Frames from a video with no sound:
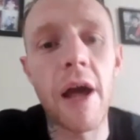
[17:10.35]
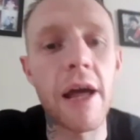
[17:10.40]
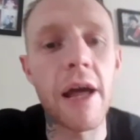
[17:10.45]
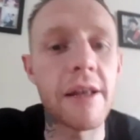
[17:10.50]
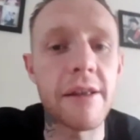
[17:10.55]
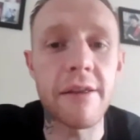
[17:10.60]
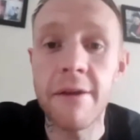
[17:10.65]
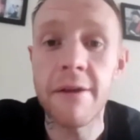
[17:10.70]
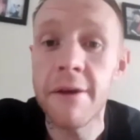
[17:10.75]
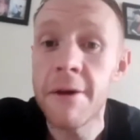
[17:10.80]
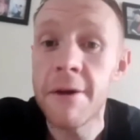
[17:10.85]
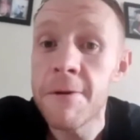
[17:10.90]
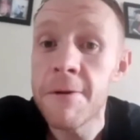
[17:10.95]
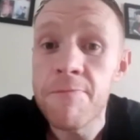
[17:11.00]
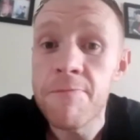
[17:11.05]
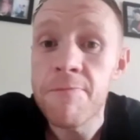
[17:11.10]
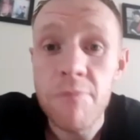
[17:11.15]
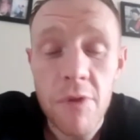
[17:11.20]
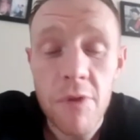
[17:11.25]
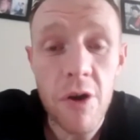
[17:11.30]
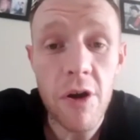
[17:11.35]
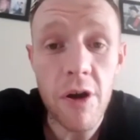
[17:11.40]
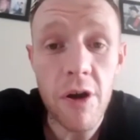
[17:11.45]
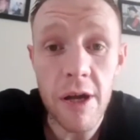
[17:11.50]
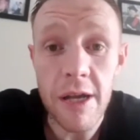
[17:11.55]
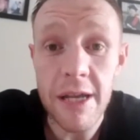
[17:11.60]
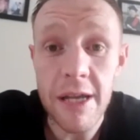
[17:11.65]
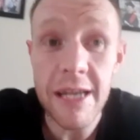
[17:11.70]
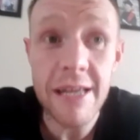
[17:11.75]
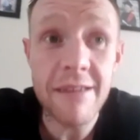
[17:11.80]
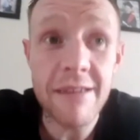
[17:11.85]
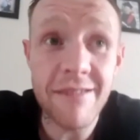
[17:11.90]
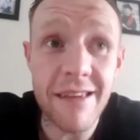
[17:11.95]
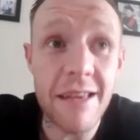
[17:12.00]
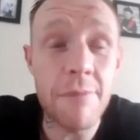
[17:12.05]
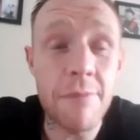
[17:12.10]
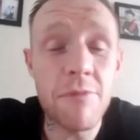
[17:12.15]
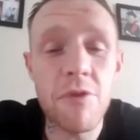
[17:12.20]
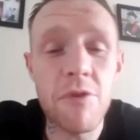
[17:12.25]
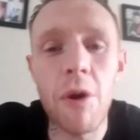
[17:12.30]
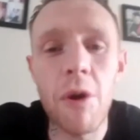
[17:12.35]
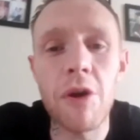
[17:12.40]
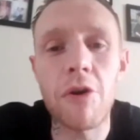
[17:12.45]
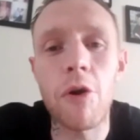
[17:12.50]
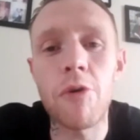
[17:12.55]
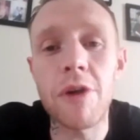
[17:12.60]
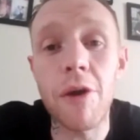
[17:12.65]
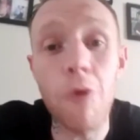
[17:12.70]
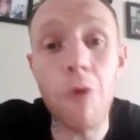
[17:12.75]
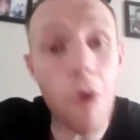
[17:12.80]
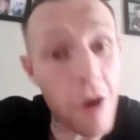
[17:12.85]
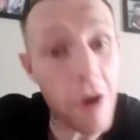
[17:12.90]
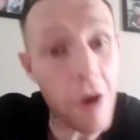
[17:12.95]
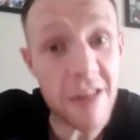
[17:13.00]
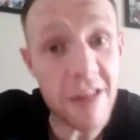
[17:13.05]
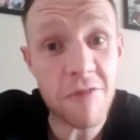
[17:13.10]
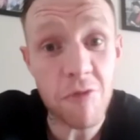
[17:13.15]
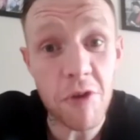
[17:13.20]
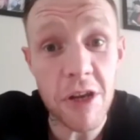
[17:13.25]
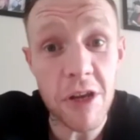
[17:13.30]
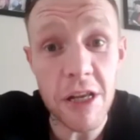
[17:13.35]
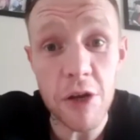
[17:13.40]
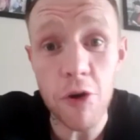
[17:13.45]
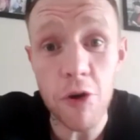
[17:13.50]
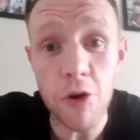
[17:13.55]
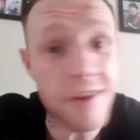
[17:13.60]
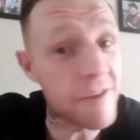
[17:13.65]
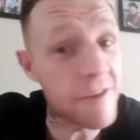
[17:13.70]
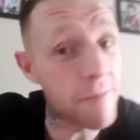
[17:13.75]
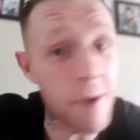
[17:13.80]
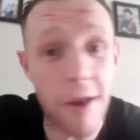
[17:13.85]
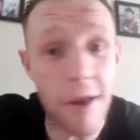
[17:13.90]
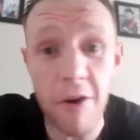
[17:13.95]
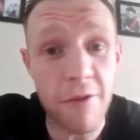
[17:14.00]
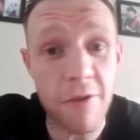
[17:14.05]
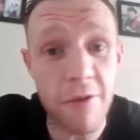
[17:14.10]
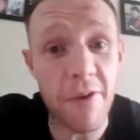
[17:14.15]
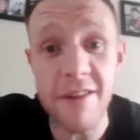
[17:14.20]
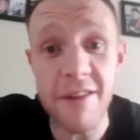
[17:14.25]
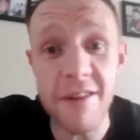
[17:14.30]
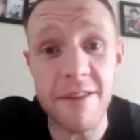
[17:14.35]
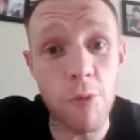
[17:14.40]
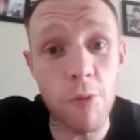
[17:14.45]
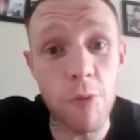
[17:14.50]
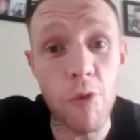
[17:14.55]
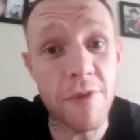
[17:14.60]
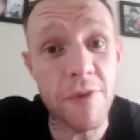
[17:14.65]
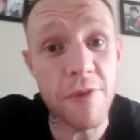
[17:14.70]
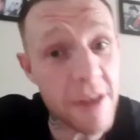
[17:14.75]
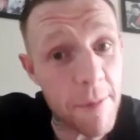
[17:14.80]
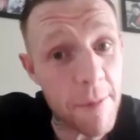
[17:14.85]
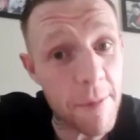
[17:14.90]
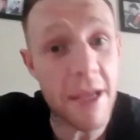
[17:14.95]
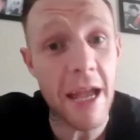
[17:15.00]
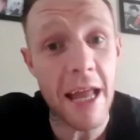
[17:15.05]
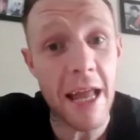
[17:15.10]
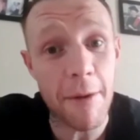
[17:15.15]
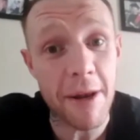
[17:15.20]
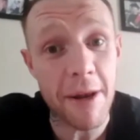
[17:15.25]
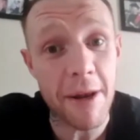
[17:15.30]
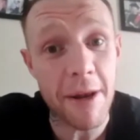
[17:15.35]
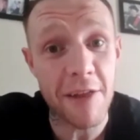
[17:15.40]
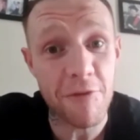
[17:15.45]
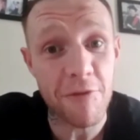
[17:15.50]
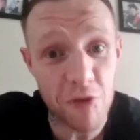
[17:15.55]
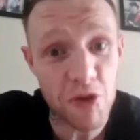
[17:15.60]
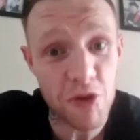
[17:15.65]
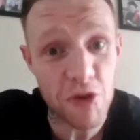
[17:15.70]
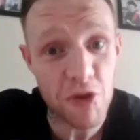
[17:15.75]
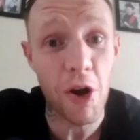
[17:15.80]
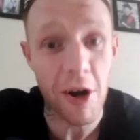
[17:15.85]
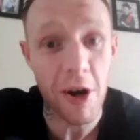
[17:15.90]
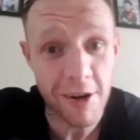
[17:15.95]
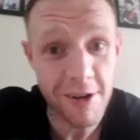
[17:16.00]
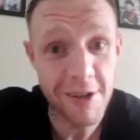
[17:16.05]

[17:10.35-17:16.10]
And he seems to want to go on the road, and he's really good. He's better defense and movement than me, anyway. That's for sure.